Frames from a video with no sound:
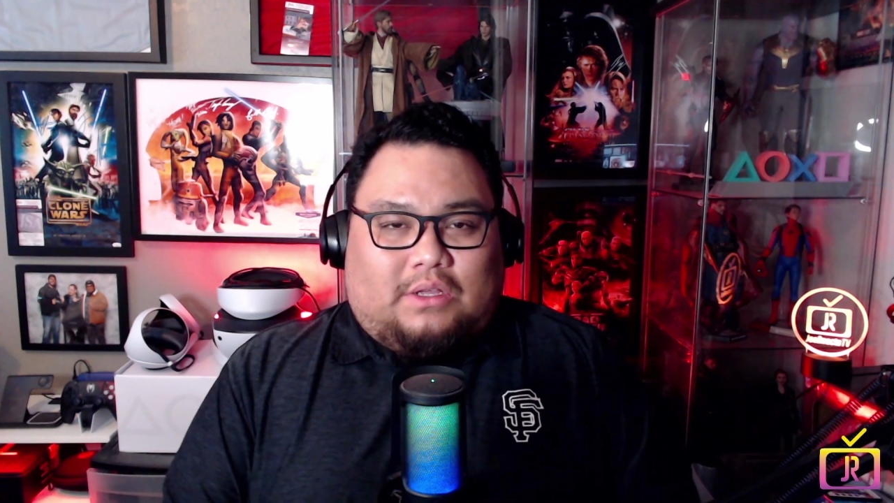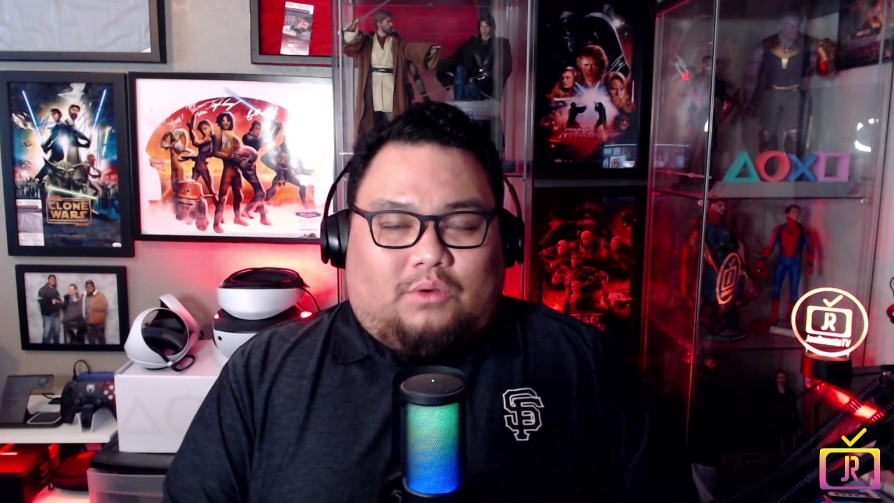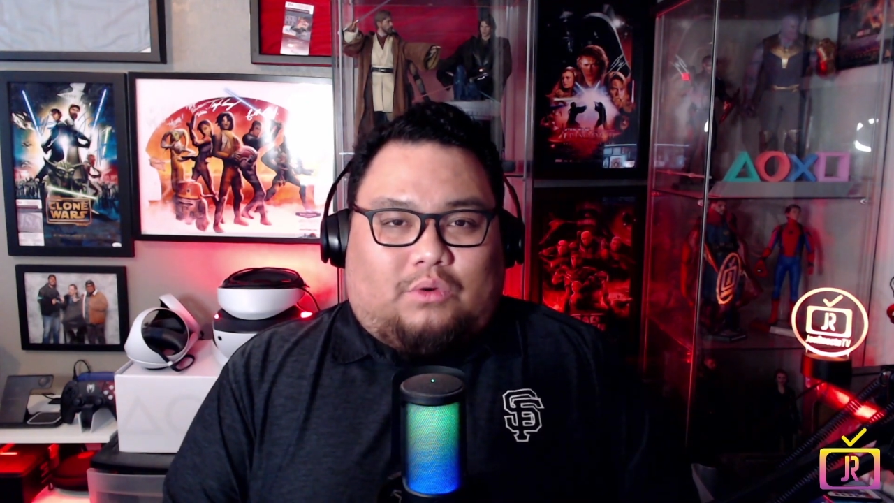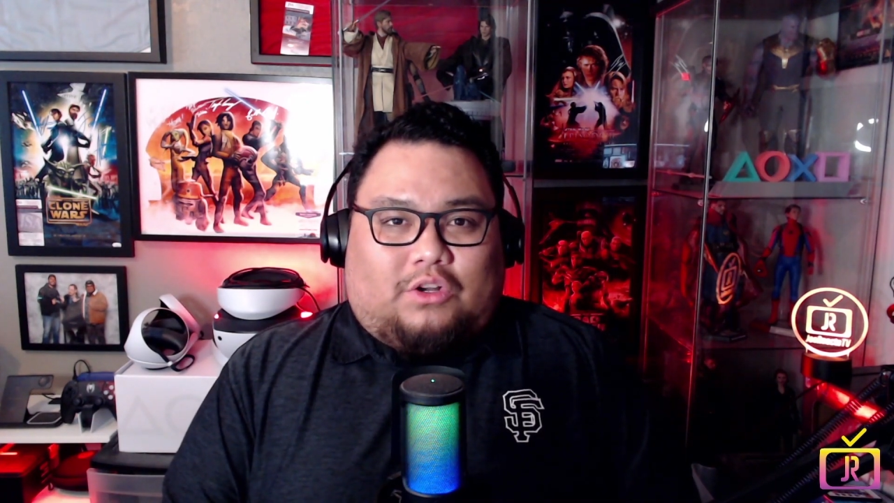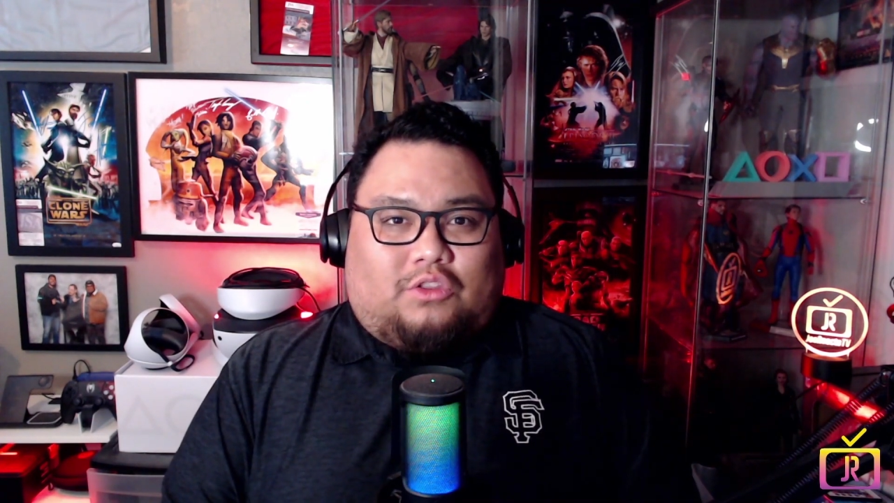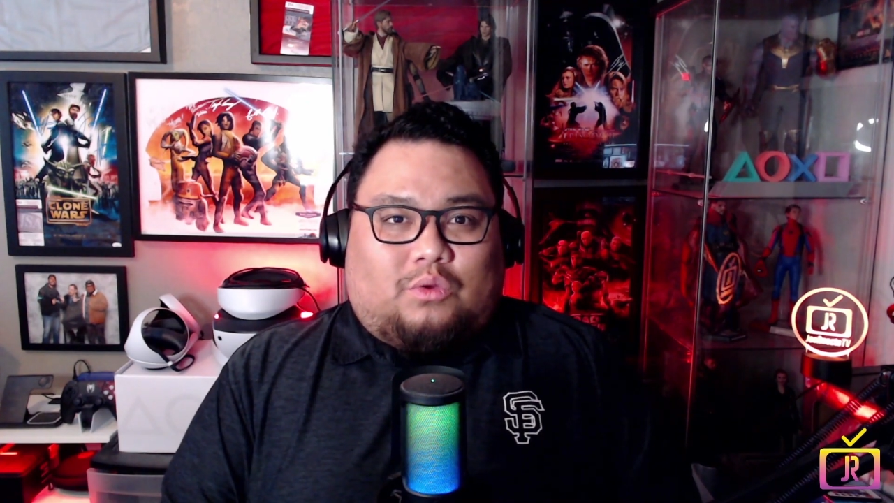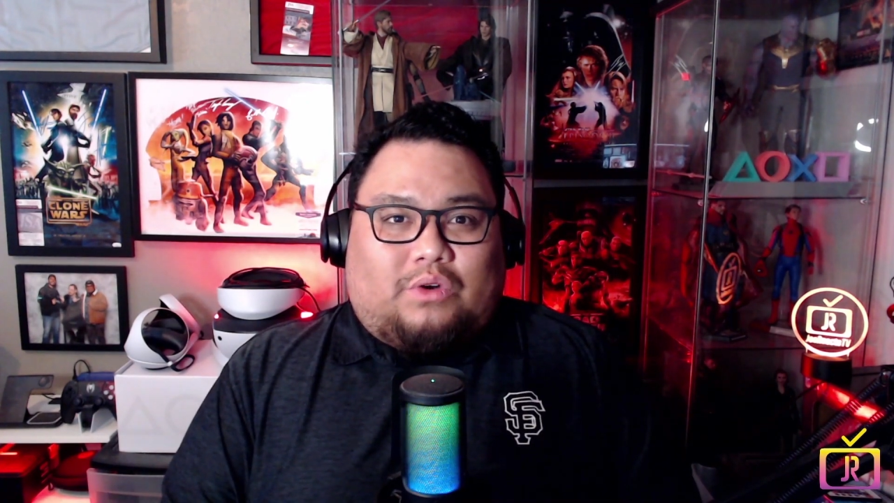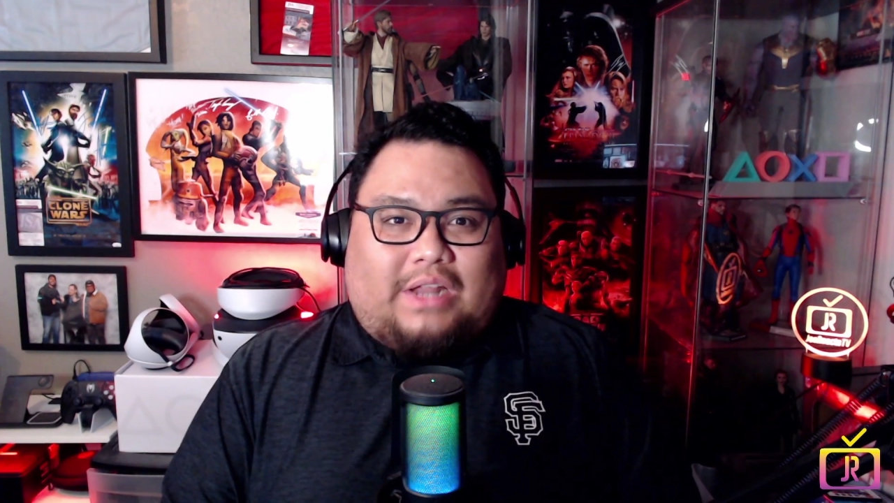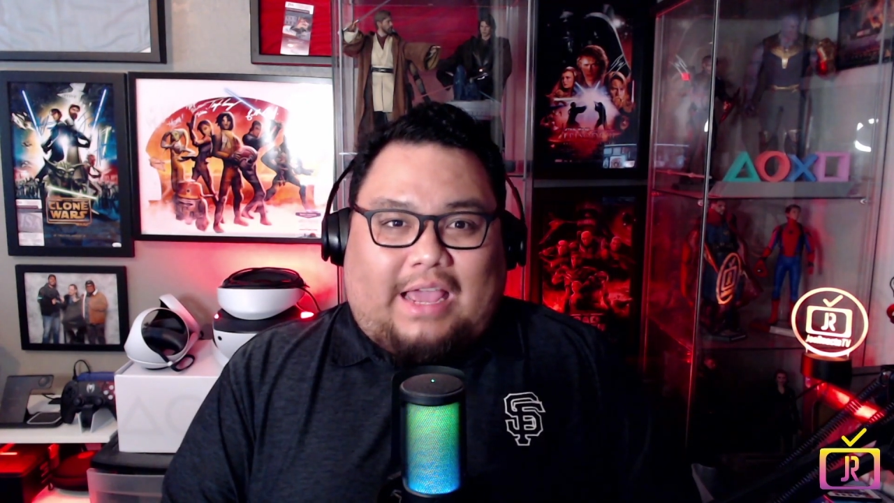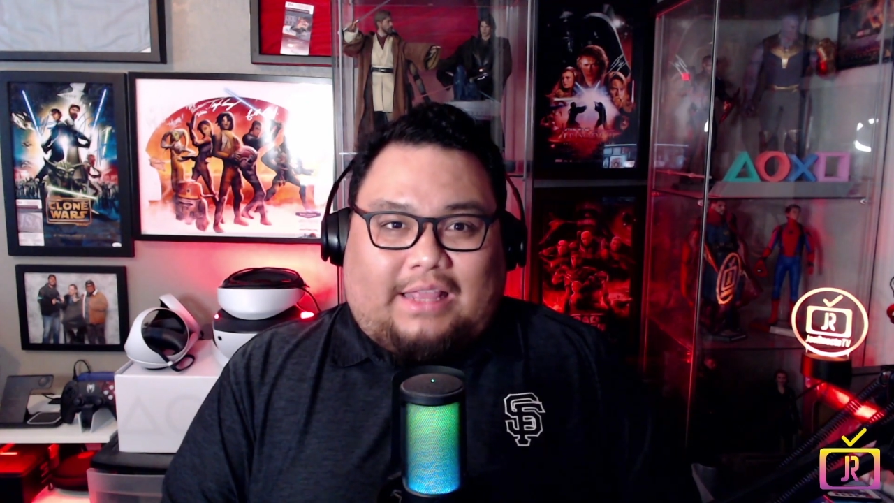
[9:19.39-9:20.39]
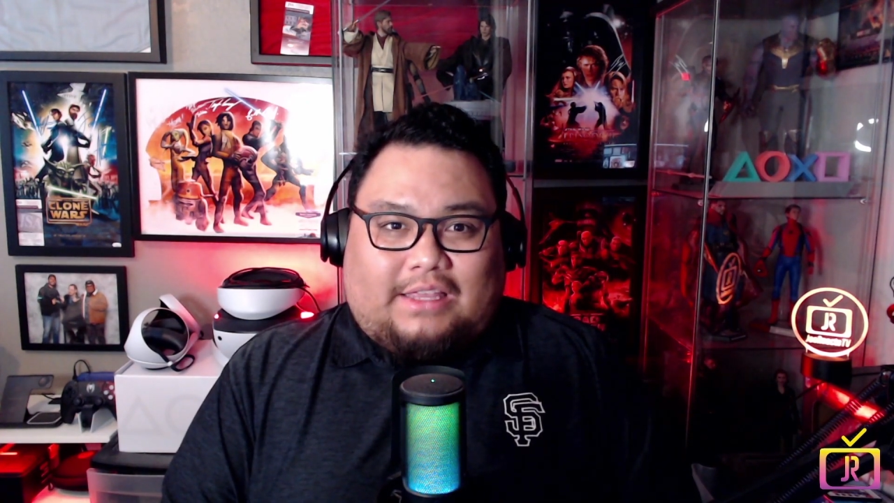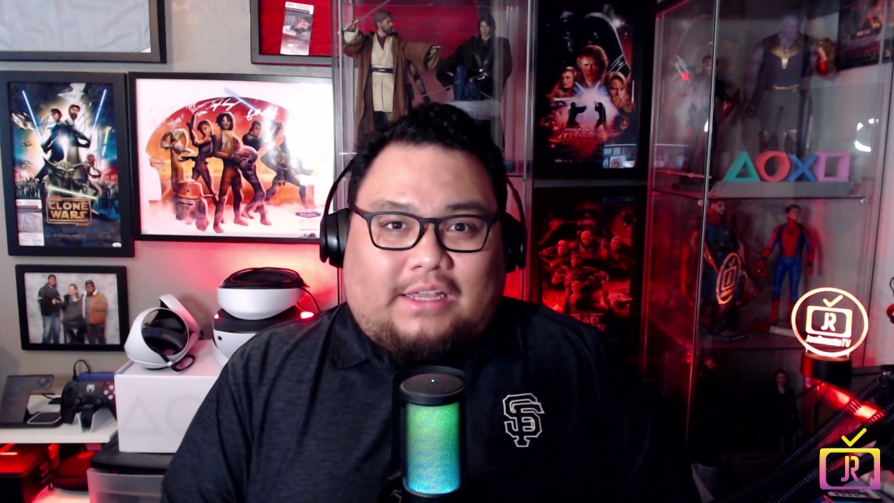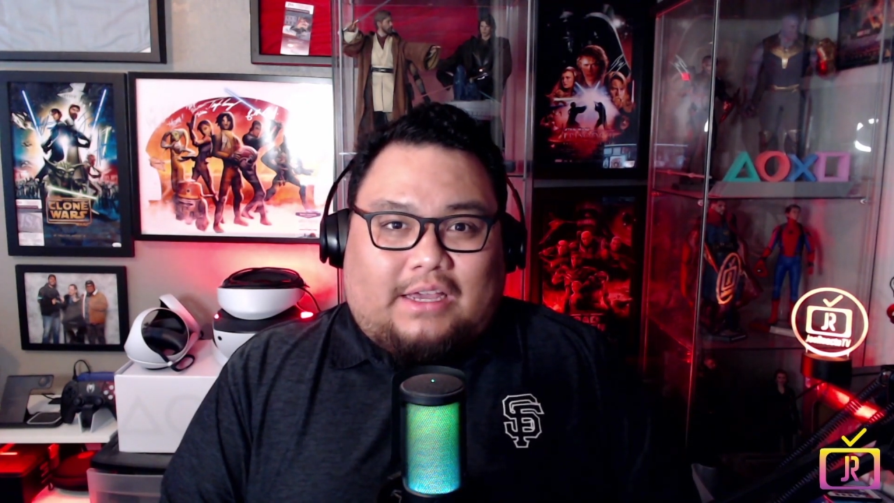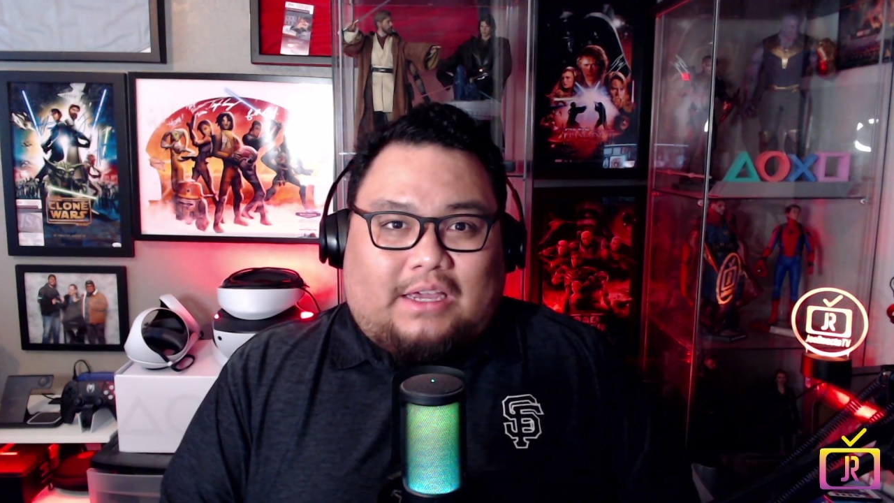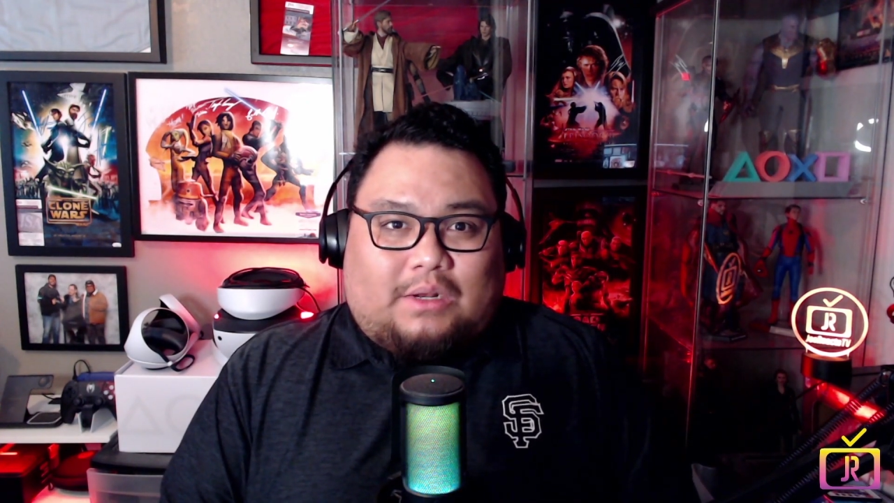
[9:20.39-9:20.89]
where Thorn had the
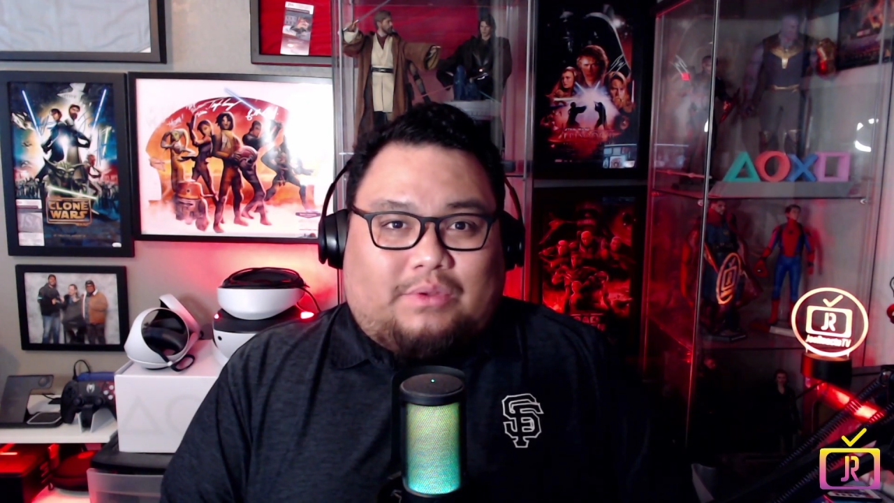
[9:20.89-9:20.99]
gun.